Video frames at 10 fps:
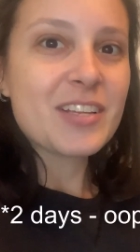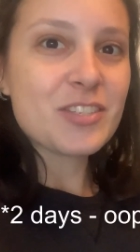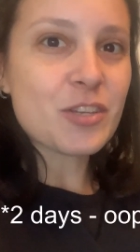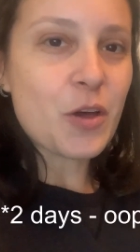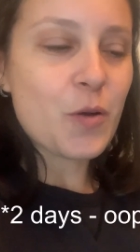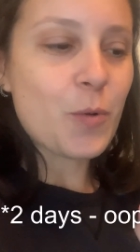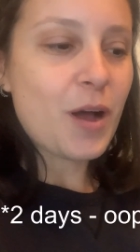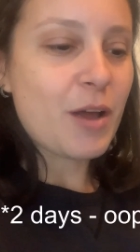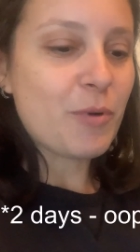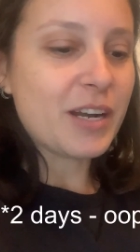So
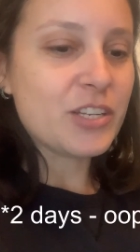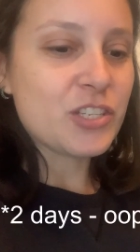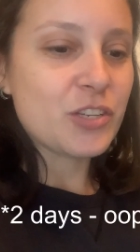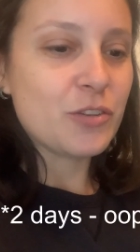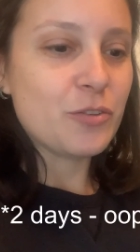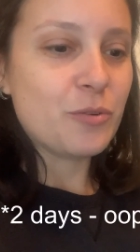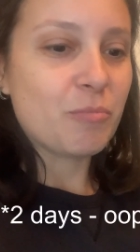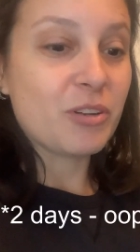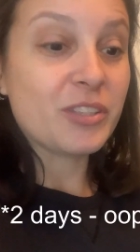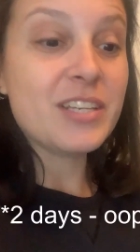I wanted to
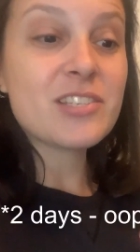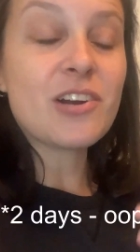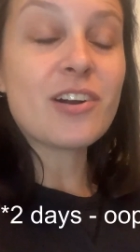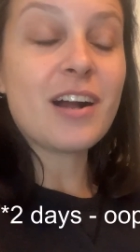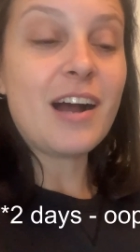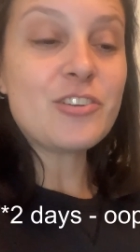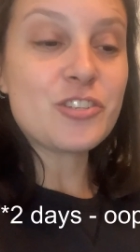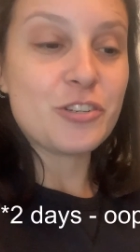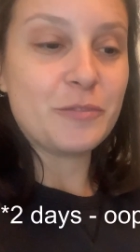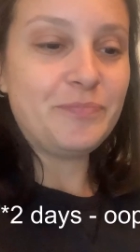release her
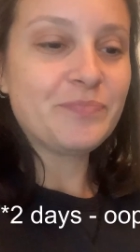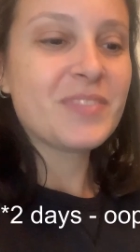costume